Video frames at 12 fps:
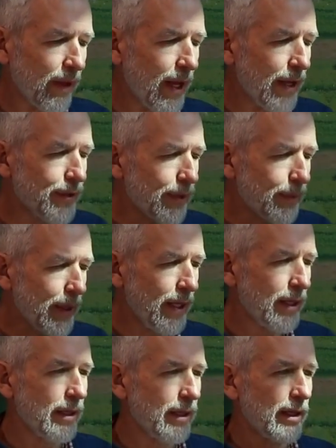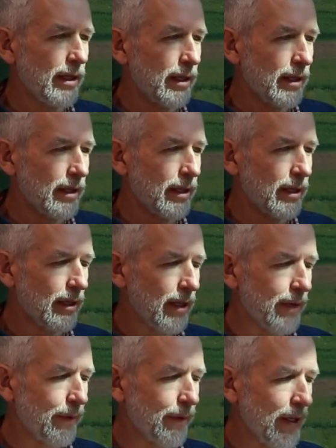entropy,
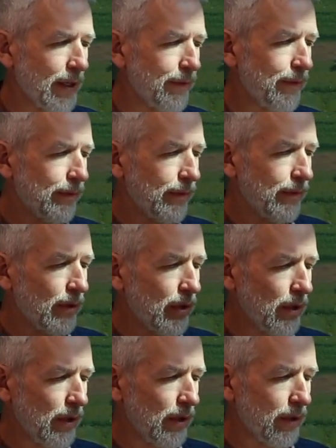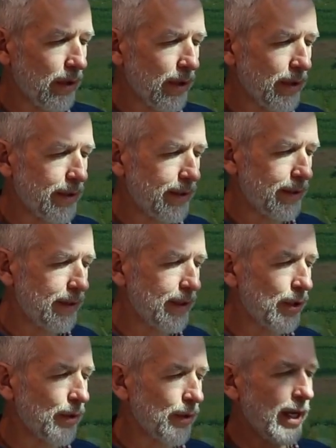everything
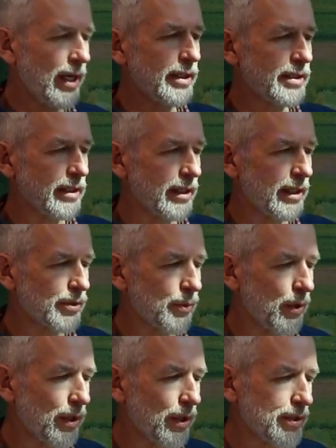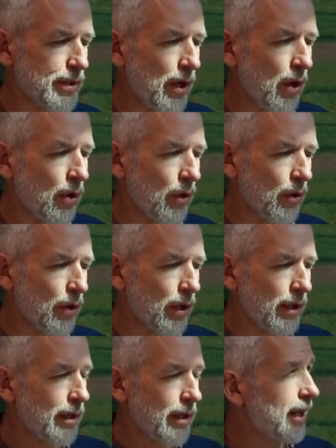degrades and gets worse, or
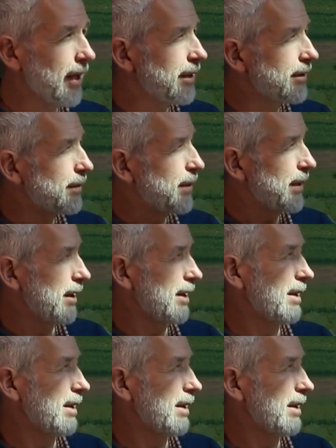mega entropy.